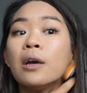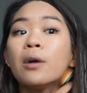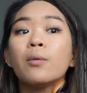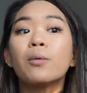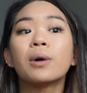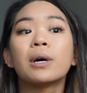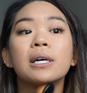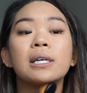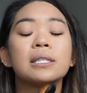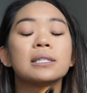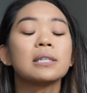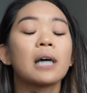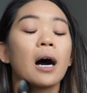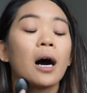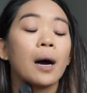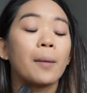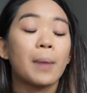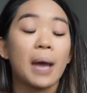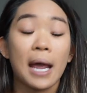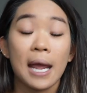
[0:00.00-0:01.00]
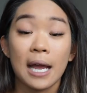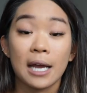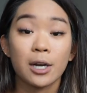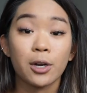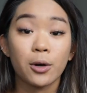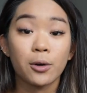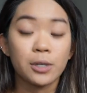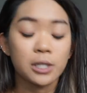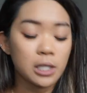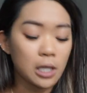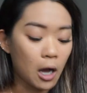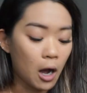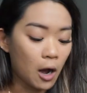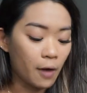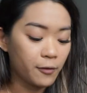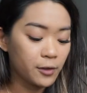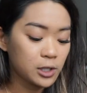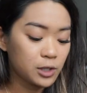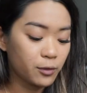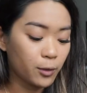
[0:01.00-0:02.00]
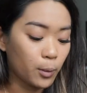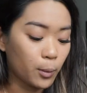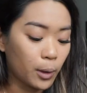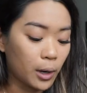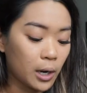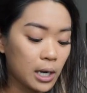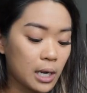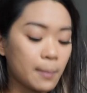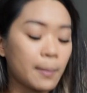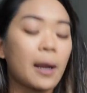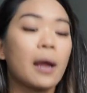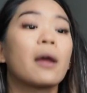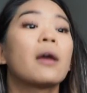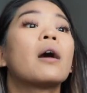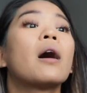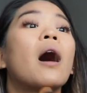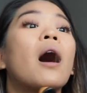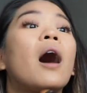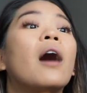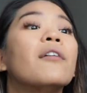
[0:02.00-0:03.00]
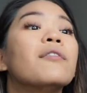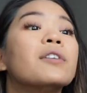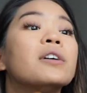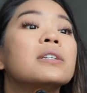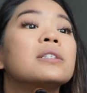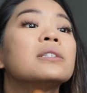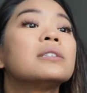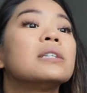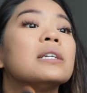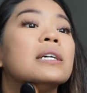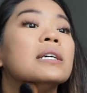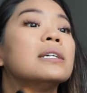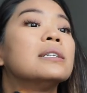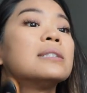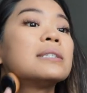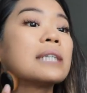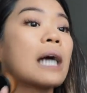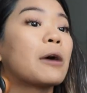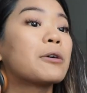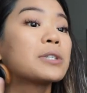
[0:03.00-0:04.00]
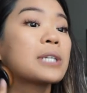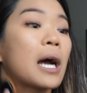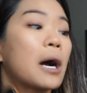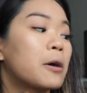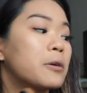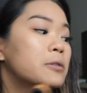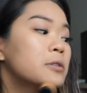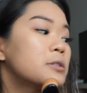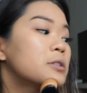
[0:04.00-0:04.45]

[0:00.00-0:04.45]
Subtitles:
had to go into the office for work, and my office is downtown,